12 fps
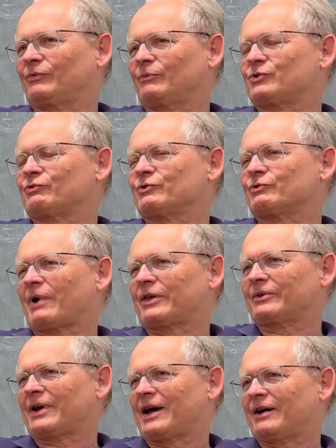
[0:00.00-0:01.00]
which would you
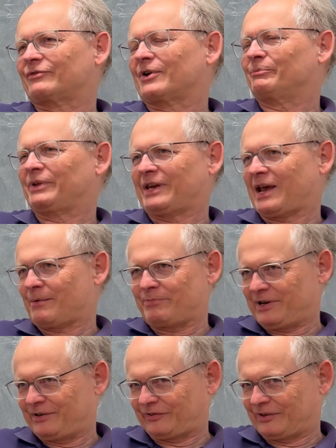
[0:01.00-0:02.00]
rather have, complete
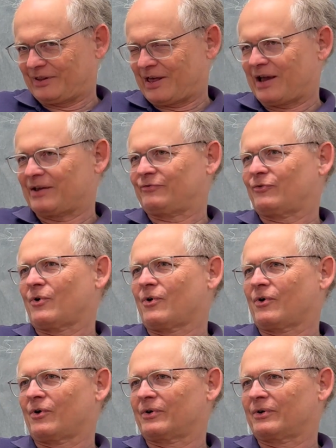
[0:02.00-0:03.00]
happiness in life
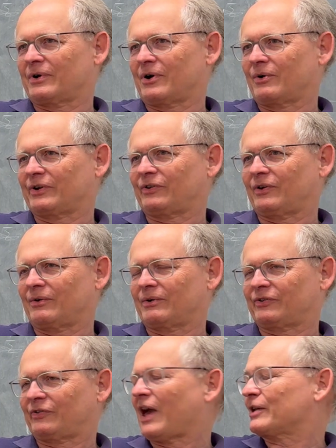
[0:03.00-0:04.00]
or
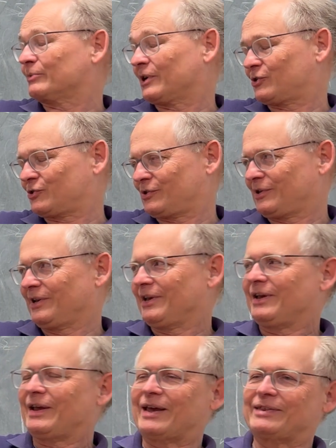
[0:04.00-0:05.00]
a sandwich?
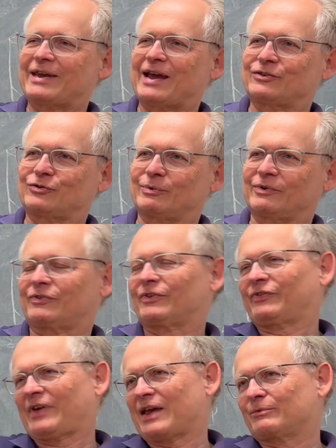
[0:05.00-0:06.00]
And the answer is the
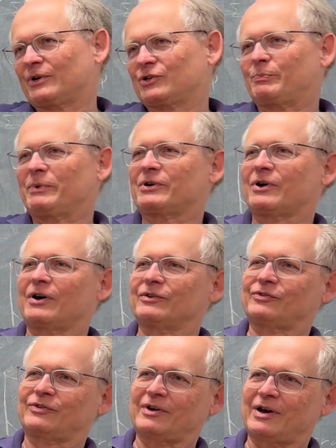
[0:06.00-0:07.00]
sandwich,
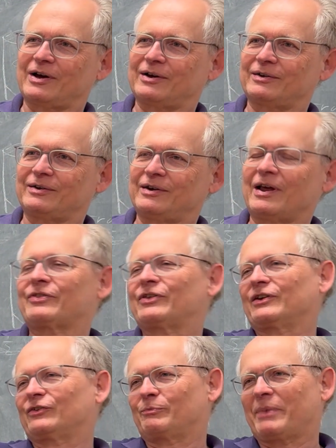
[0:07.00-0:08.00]
because
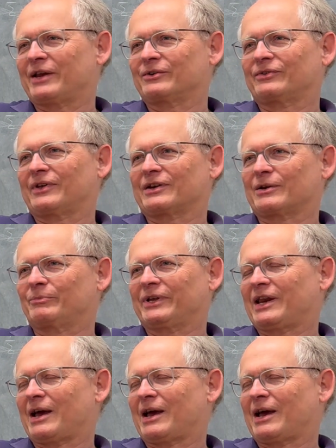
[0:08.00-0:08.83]
nothing is better than complete